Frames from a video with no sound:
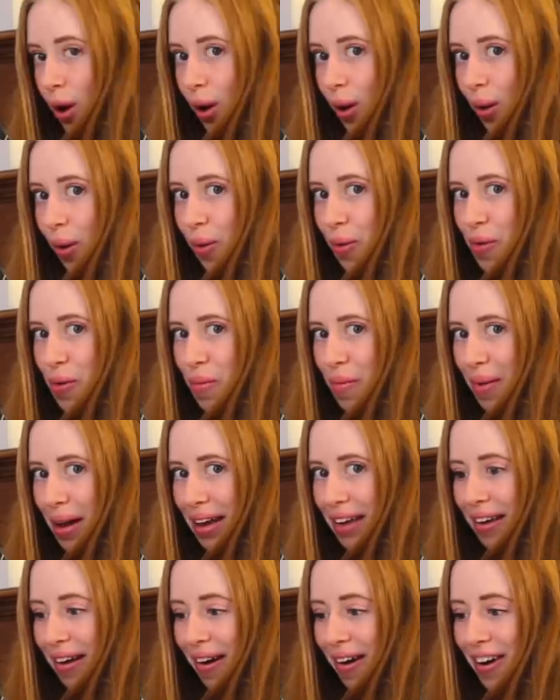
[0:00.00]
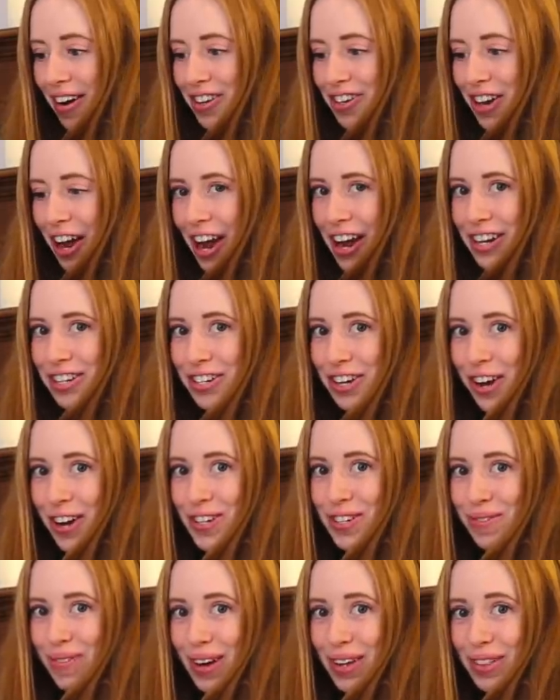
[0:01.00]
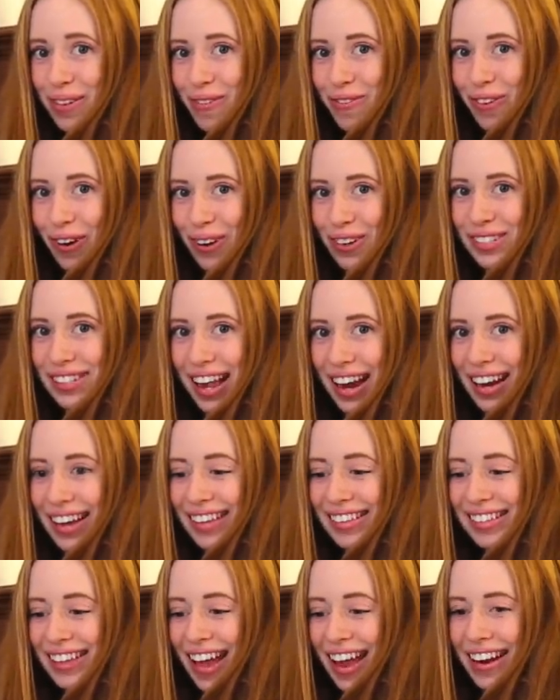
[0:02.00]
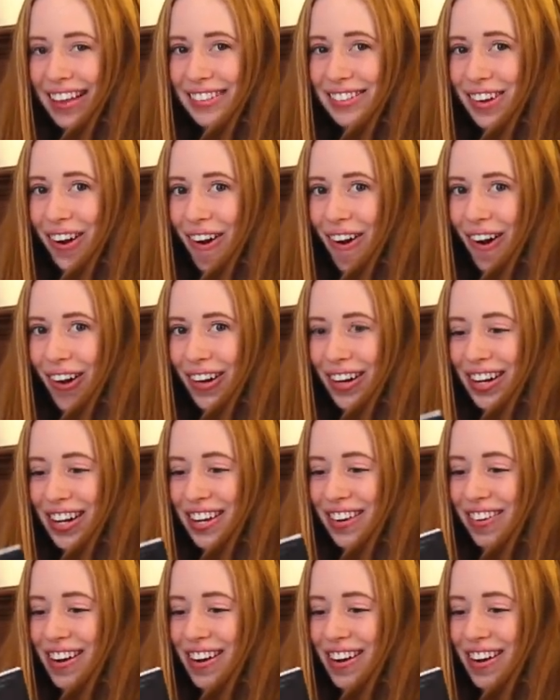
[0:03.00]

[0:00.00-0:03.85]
Oh my gosh, I just read the first sentence and it's already